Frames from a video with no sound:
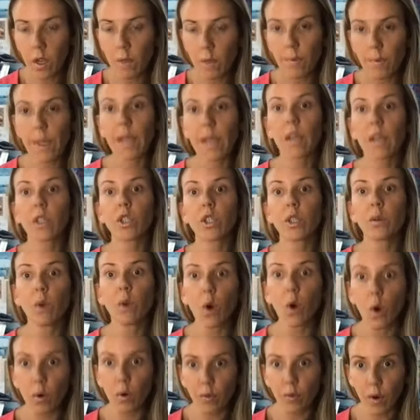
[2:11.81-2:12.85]
because you
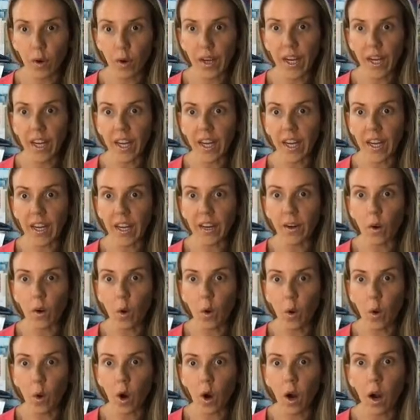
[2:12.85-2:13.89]
overeat
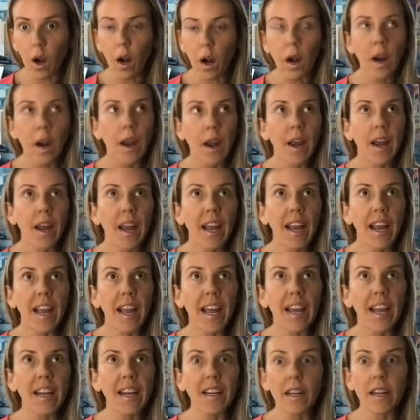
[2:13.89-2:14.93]
or
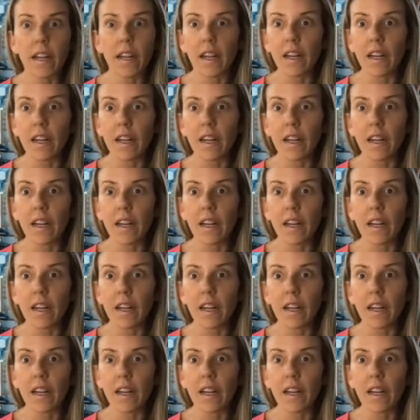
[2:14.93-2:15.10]
it